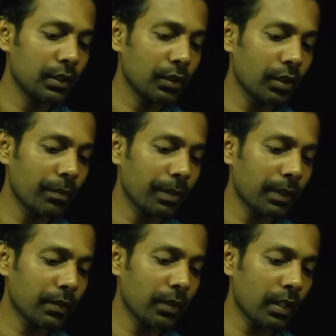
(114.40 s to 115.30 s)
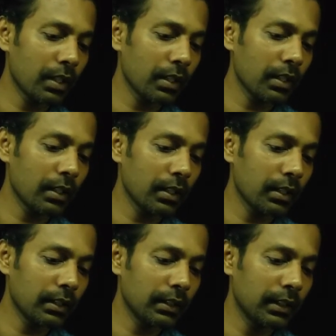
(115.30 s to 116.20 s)
12 plus 1.
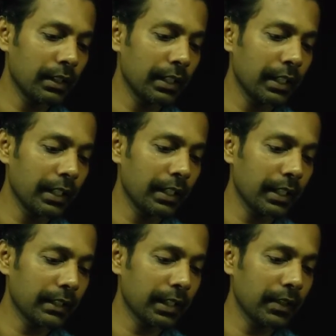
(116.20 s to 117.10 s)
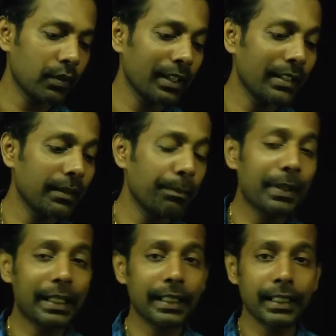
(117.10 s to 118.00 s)
13, like that. So it's a
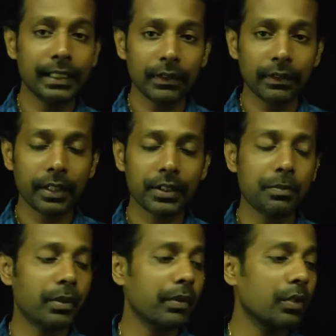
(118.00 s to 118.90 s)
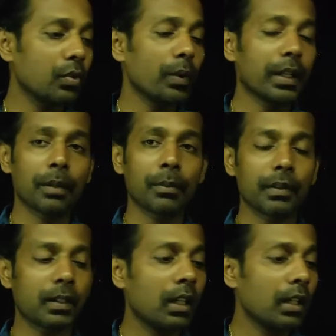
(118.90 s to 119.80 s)
predictive relationship between two
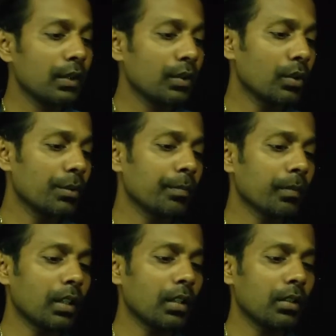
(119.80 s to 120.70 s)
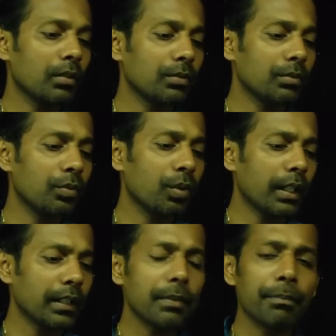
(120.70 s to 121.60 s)
variables. So
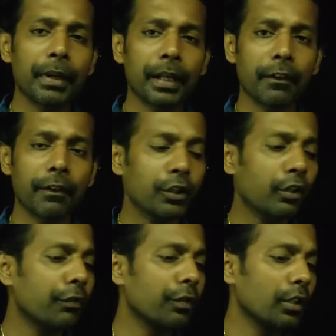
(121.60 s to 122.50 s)
what is the benefit of